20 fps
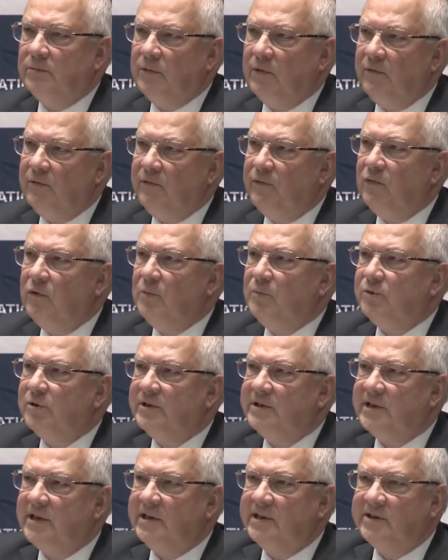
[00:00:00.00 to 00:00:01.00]
the full
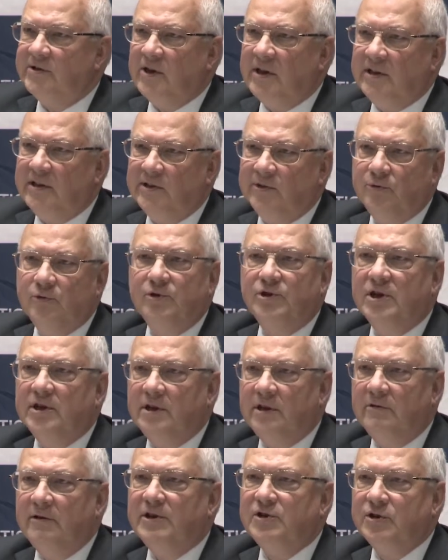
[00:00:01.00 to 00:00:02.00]
process takes 2
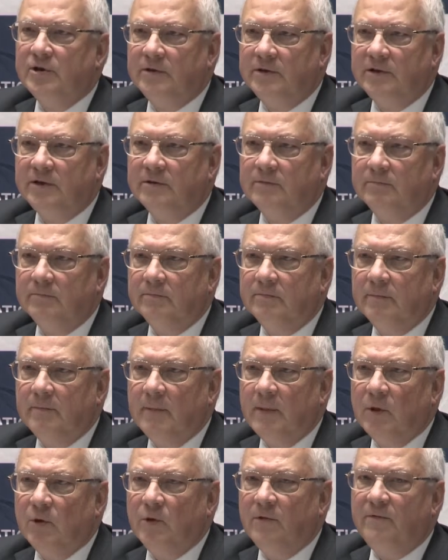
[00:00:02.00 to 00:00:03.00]
generations.
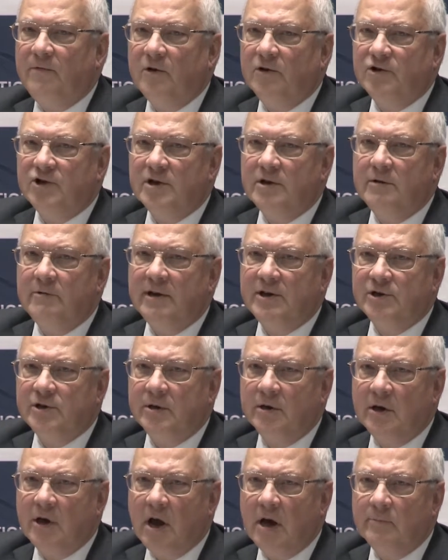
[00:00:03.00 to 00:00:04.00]
The first
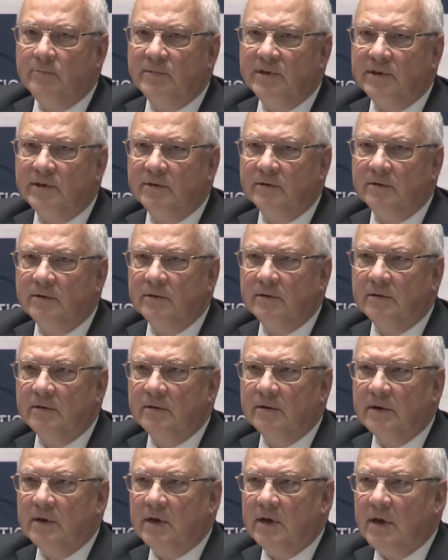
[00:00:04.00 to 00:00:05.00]
generation comes
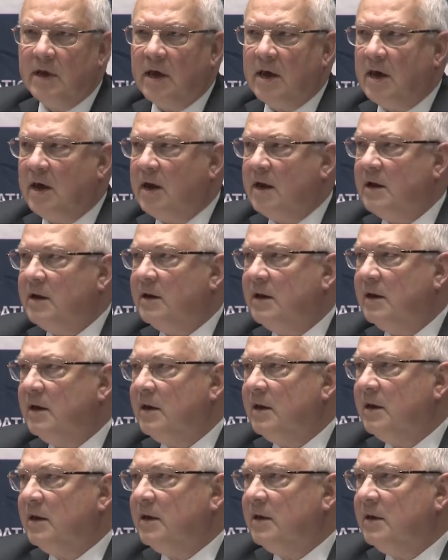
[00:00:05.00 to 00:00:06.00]
and
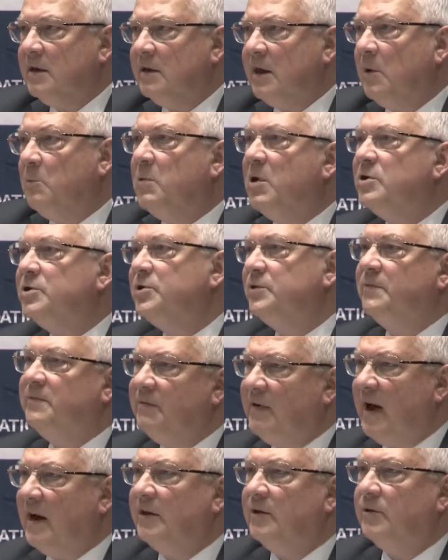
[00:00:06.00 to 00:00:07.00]
they want to
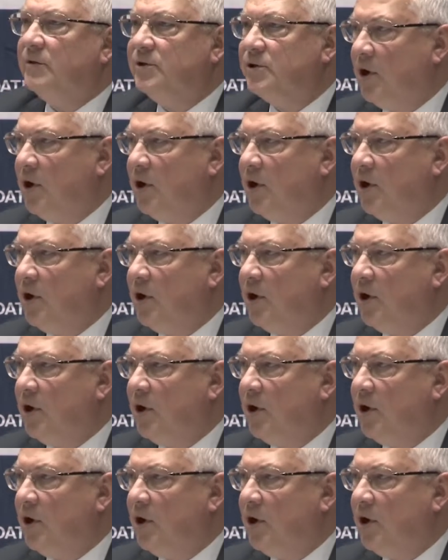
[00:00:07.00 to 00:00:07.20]
find a